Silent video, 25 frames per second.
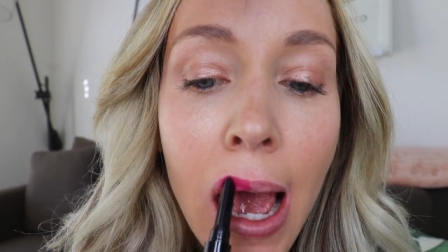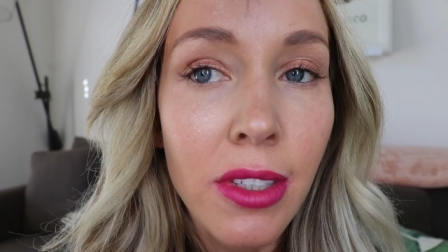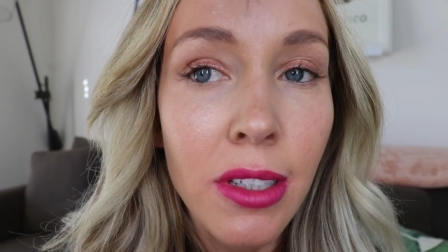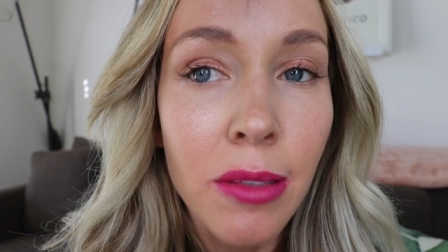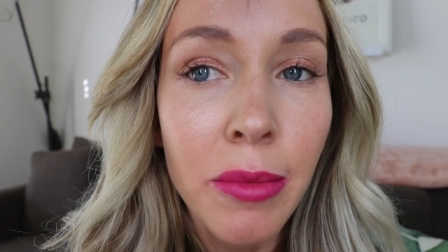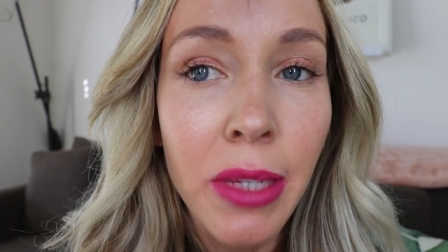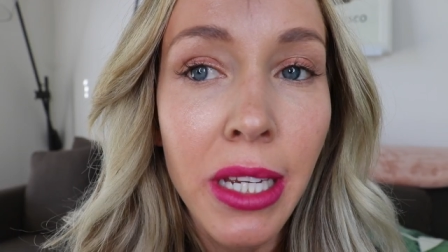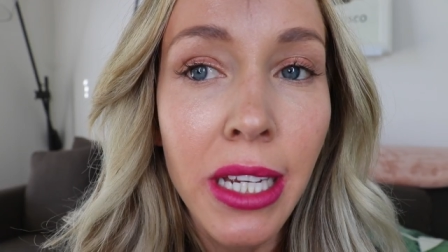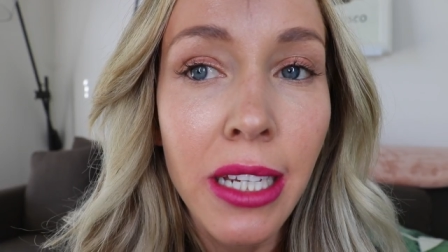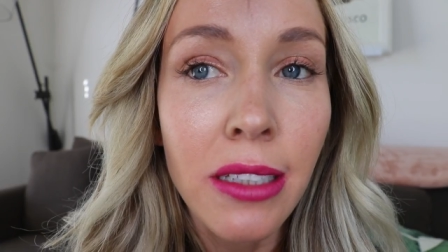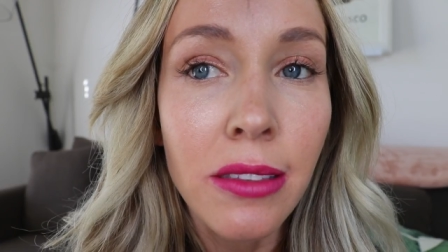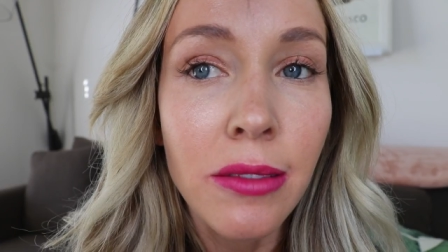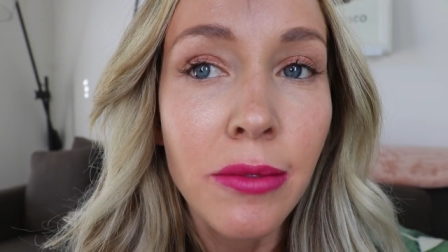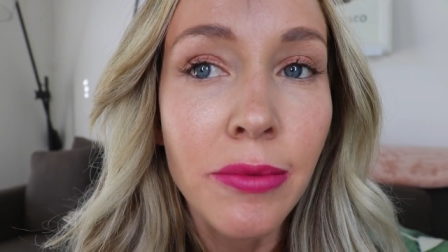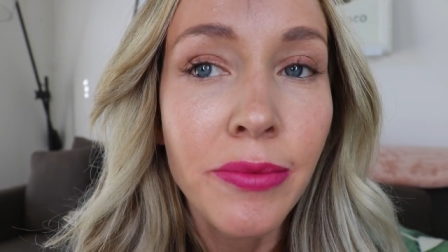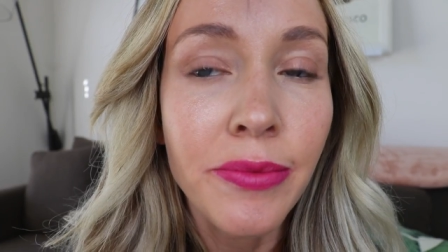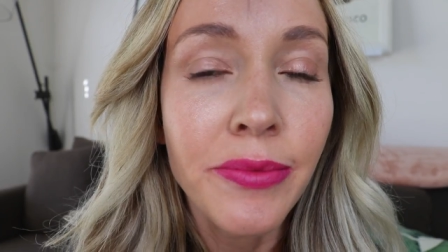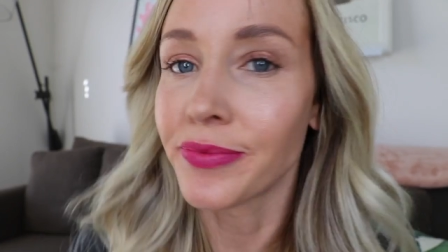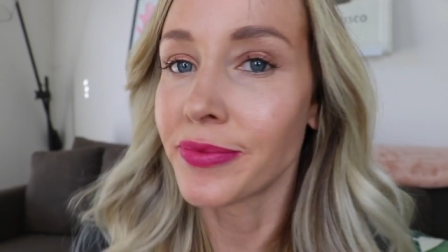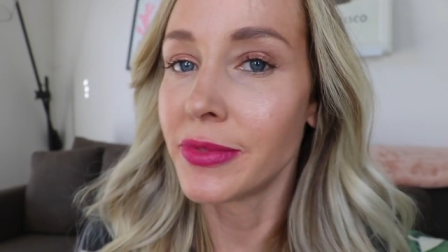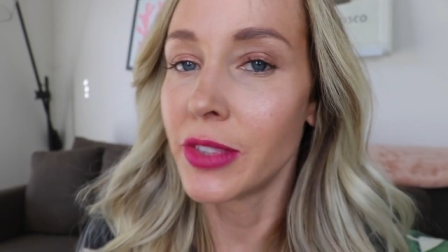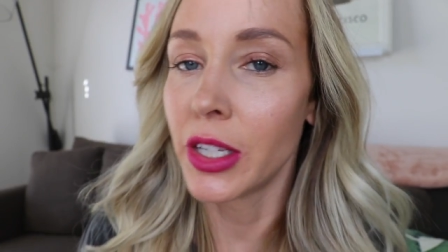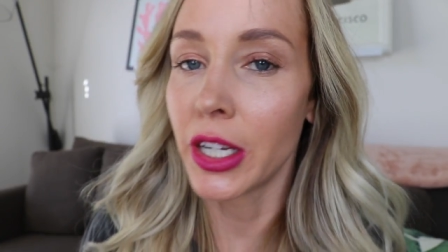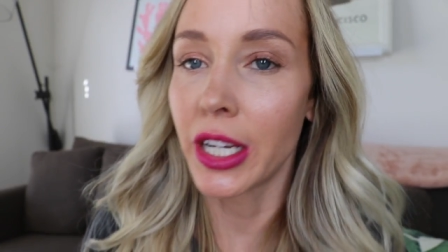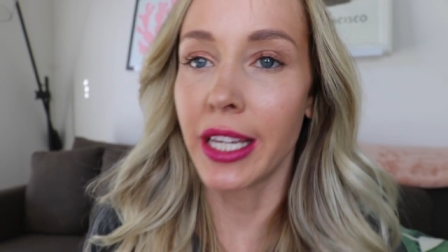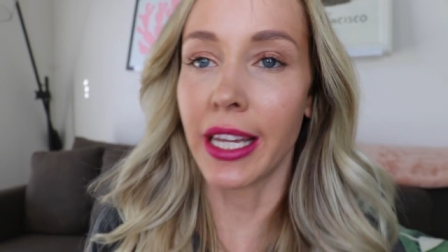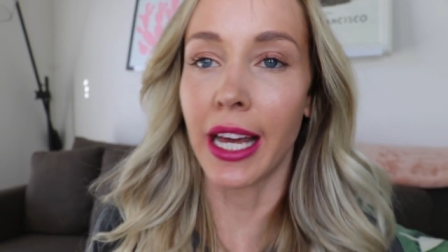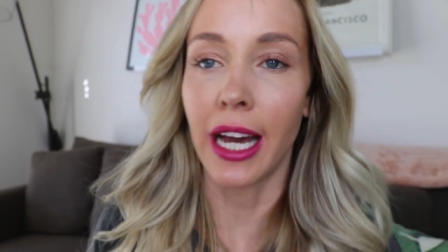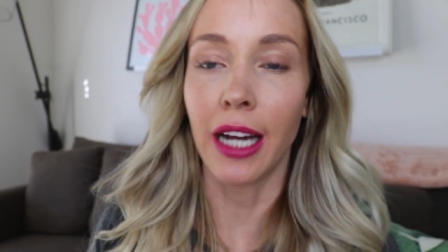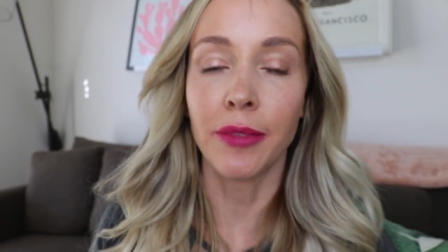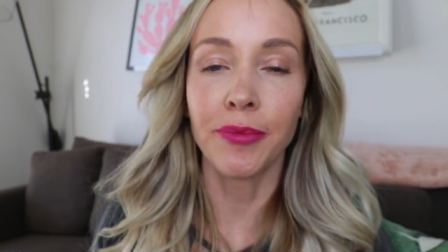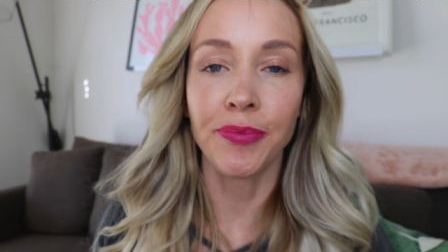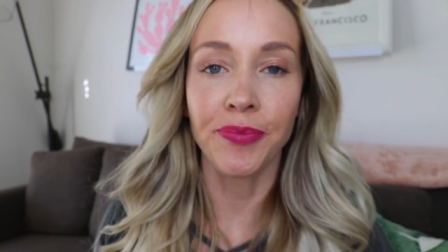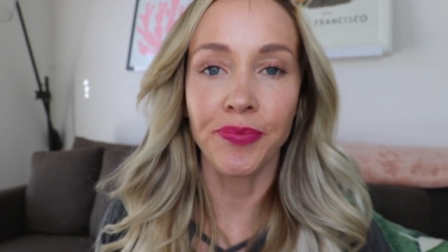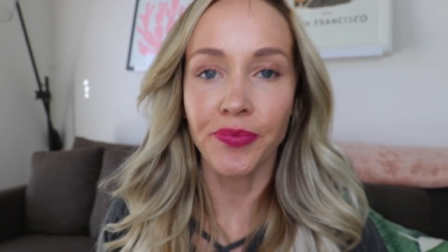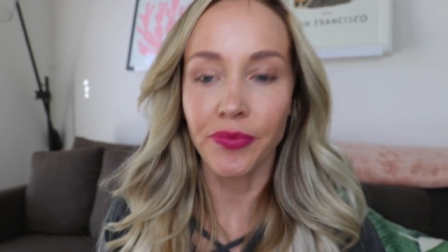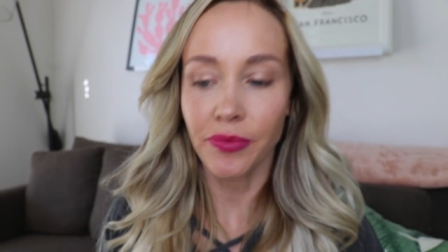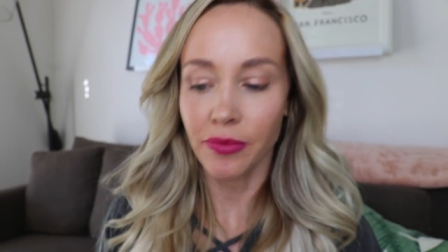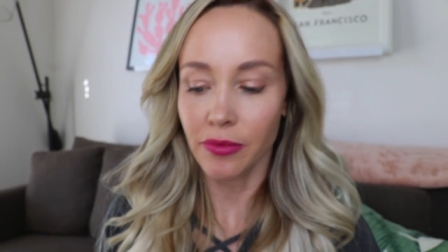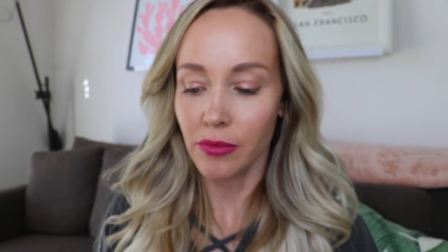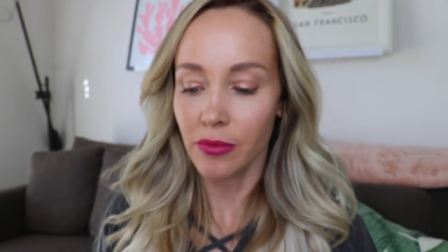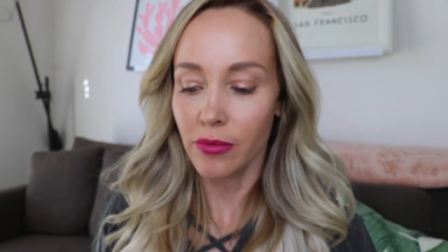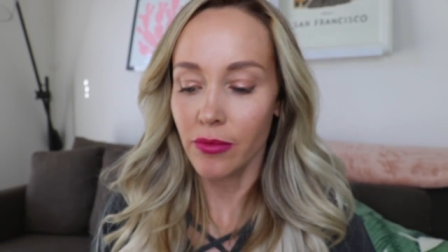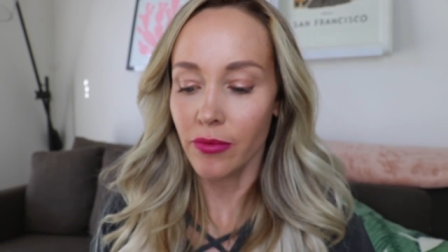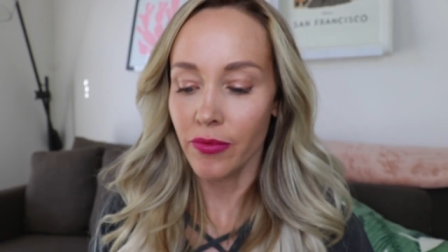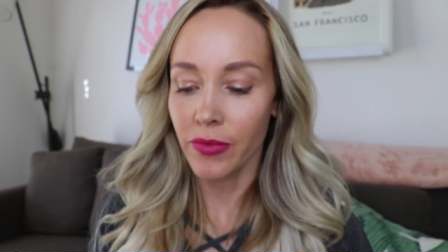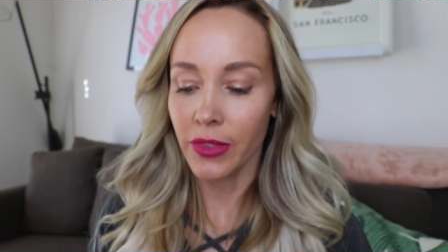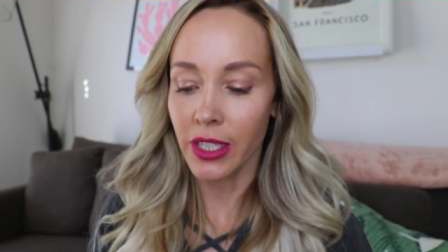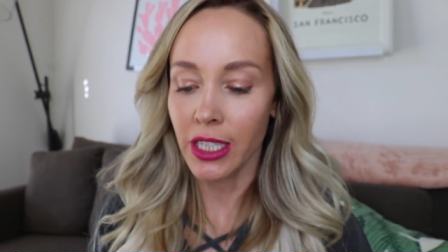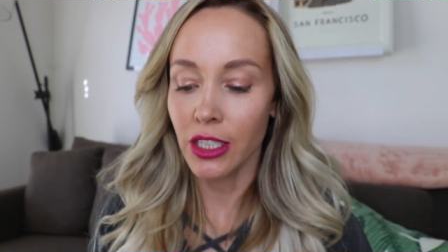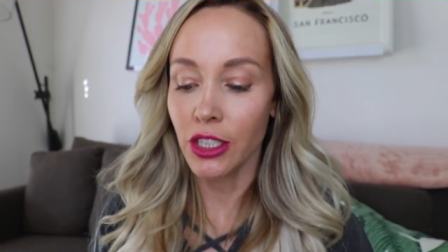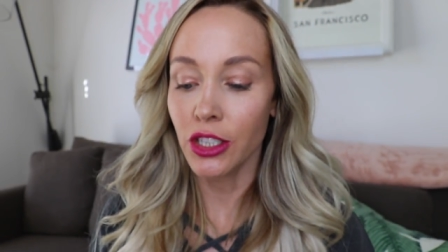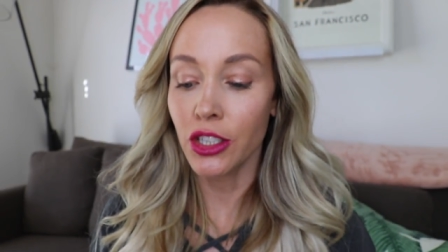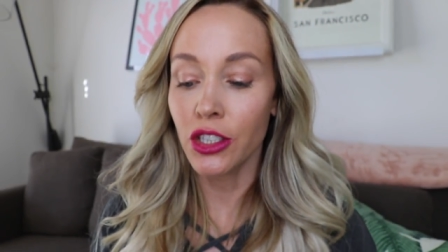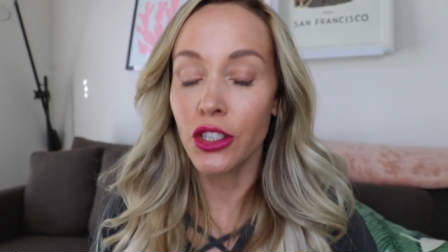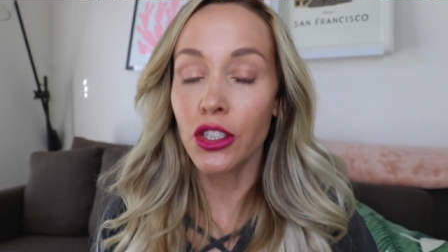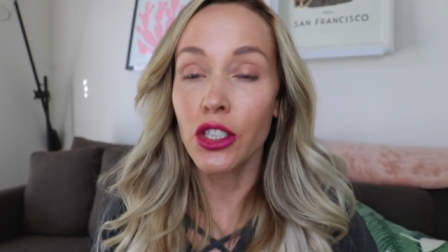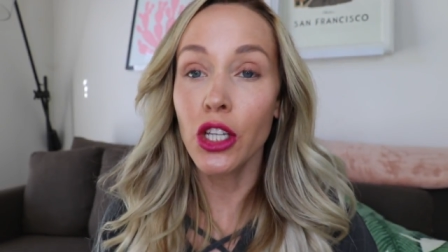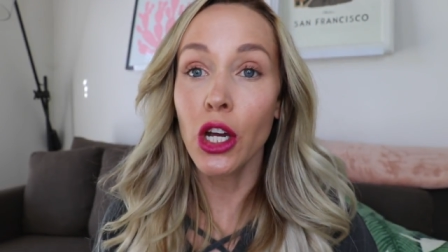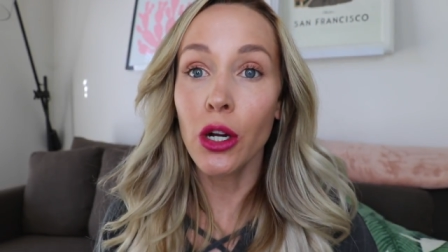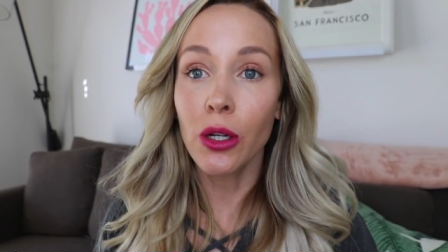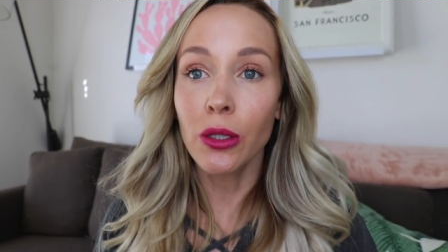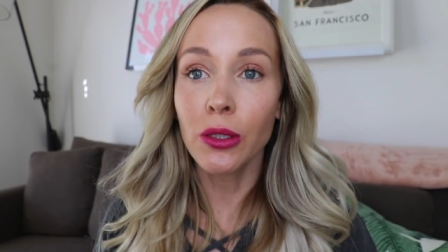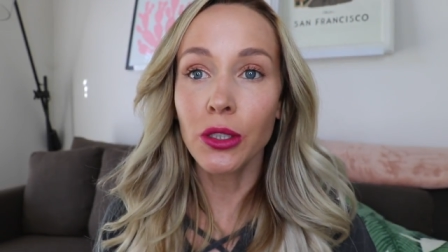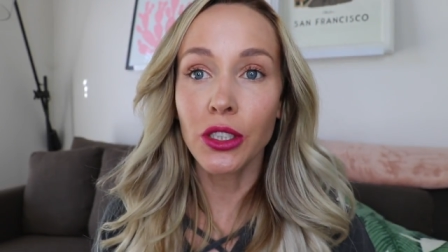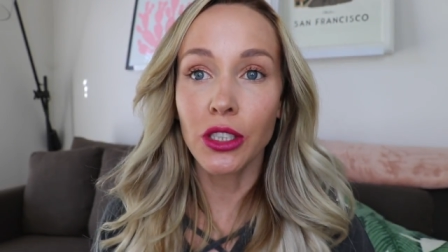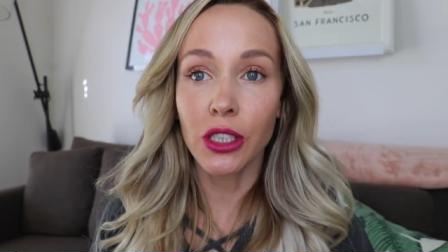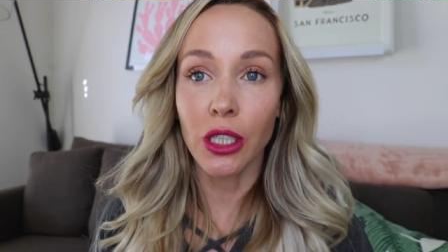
I mean, look at that. So,